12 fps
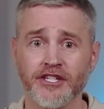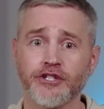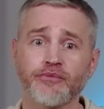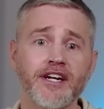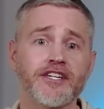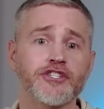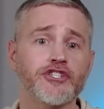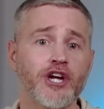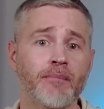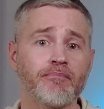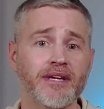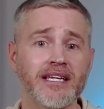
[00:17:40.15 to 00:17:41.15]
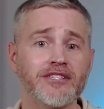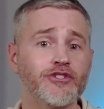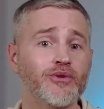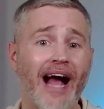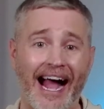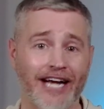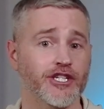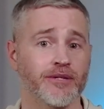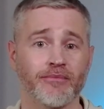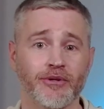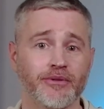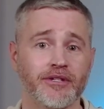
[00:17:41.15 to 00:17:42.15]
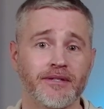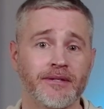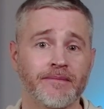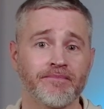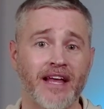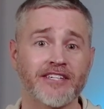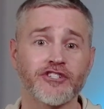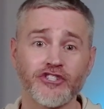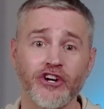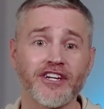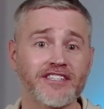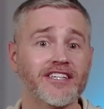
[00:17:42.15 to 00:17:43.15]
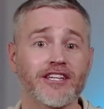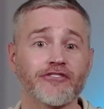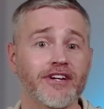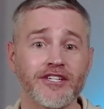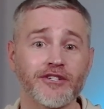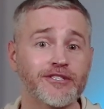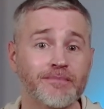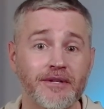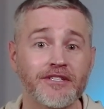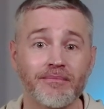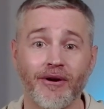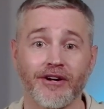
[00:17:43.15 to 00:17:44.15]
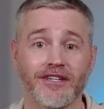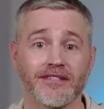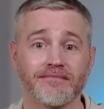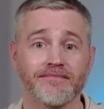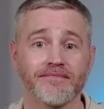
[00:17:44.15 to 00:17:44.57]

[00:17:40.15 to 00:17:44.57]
you're ready to jump into action mode and start accelerating your speed to market.